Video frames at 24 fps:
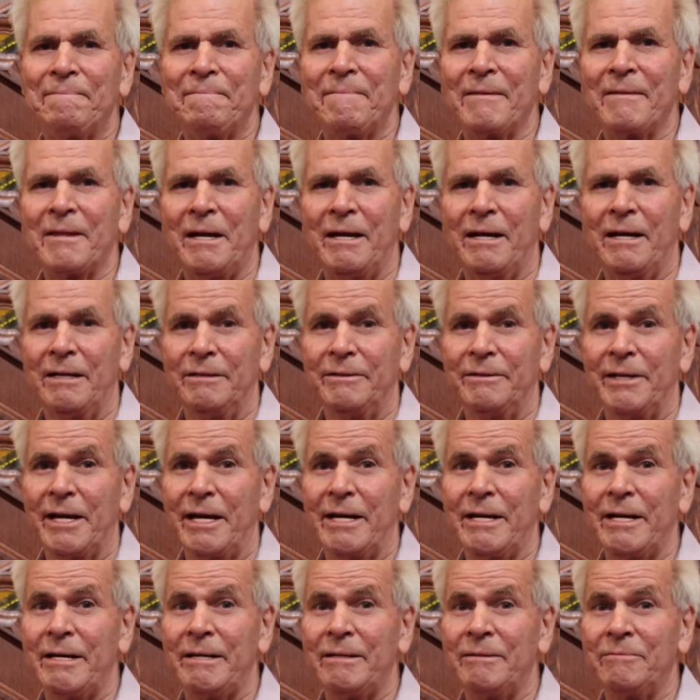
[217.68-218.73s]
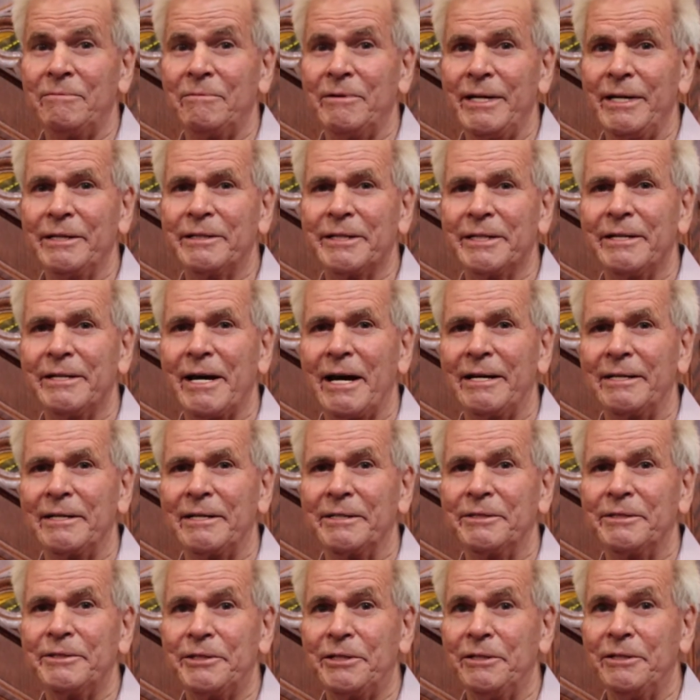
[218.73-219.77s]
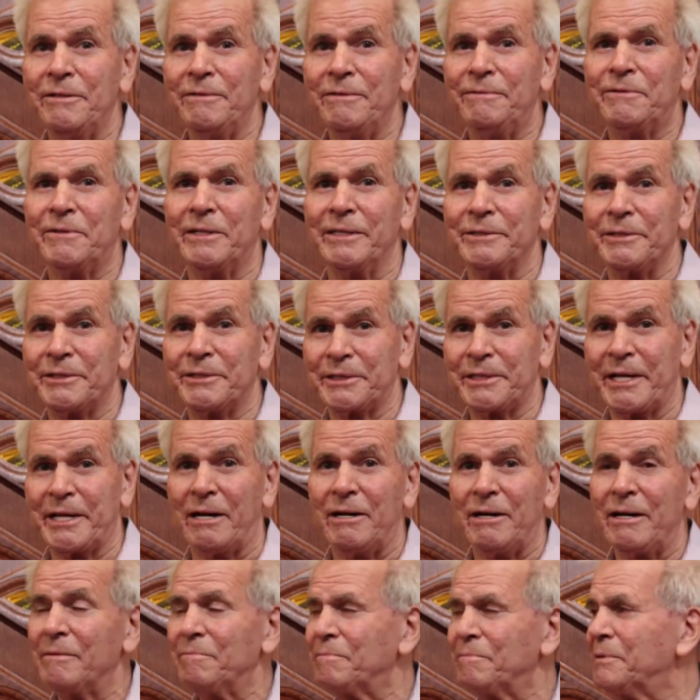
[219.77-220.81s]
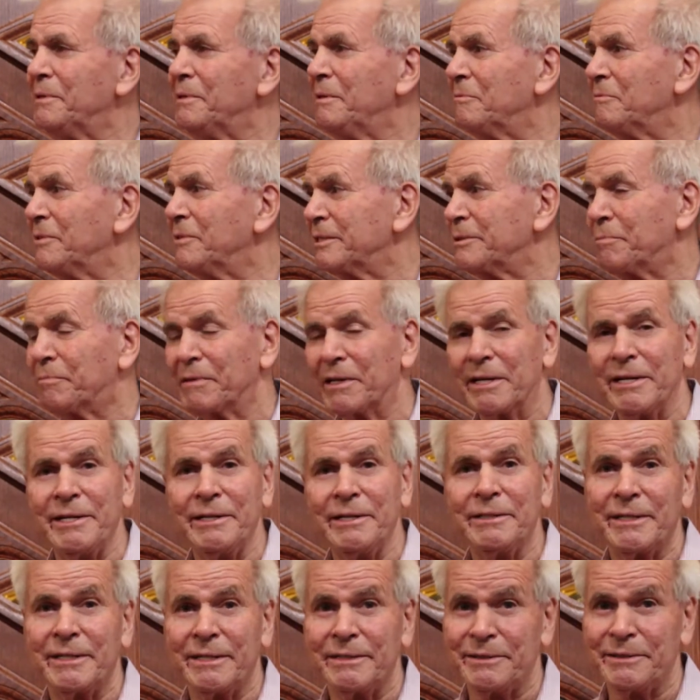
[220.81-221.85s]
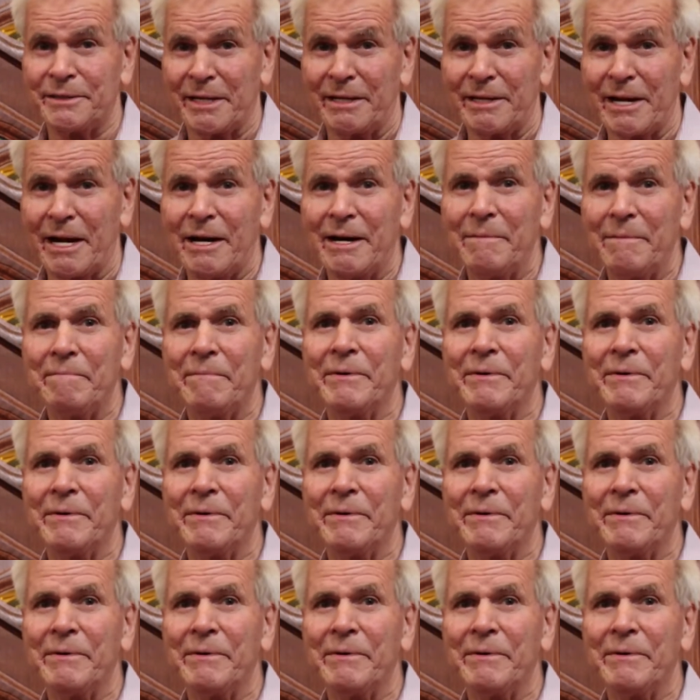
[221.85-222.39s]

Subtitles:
And then we can add a 2 foot stop, which brightens that up.